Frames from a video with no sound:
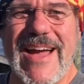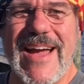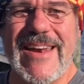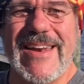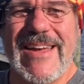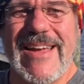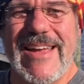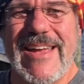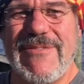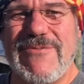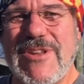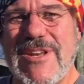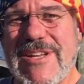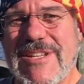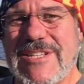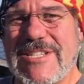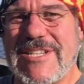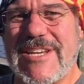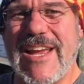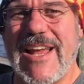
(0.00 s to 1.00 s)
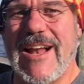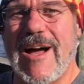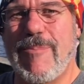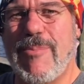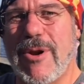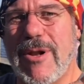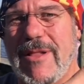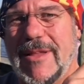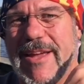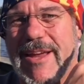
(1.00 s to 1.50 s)
that. If you didn't see it, I'll
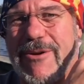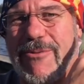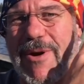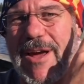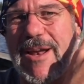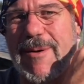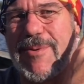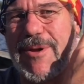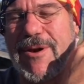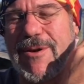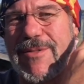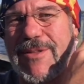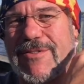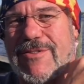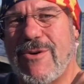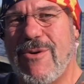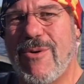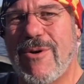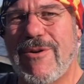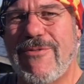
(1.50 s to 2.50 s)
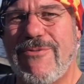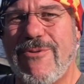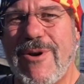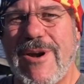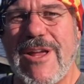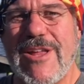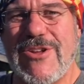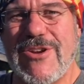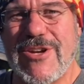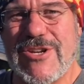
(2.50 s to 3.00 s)
put a link right up here in this corner
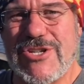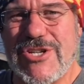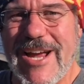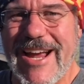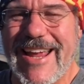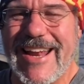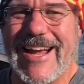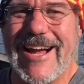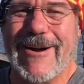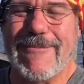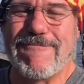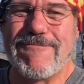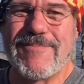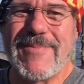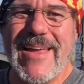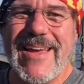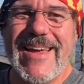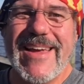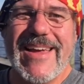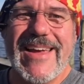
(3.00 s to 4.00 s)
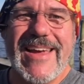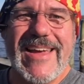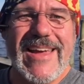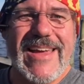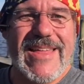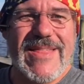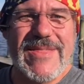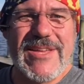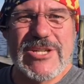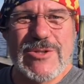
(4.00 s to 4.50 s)
for you, and you can check it out.
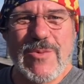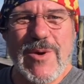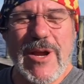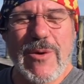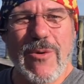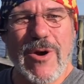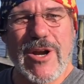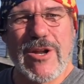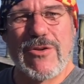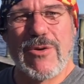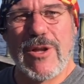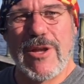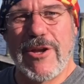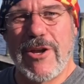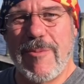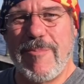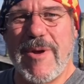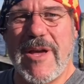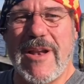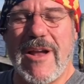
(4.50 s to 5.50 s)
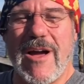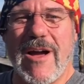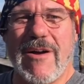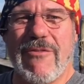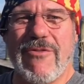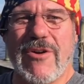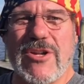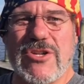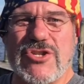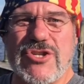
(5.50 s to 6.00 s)
This week, we're going to do a little bit
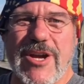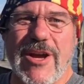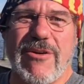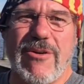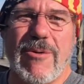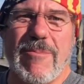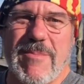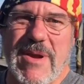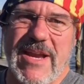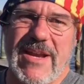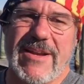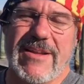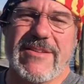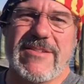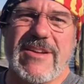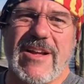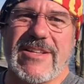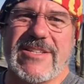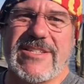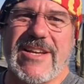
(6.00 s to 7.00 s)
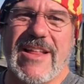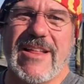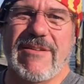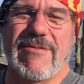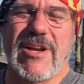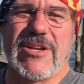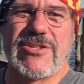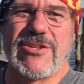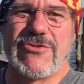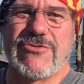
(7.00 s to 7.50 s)
of general maintenance on
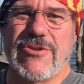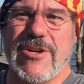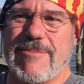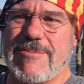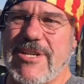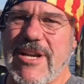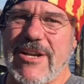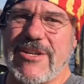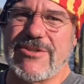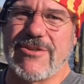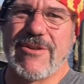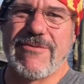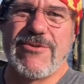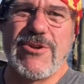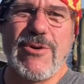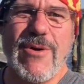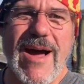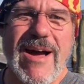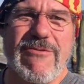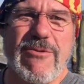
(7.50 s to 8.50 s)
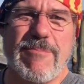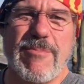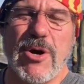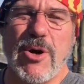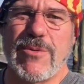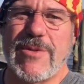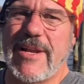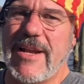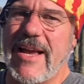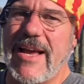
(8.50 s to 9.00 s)
Sailing Vessel Dream Chaser. If you have a
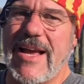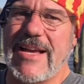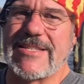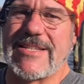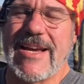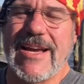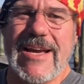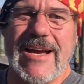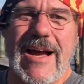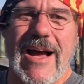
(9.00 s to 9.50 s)
boat that has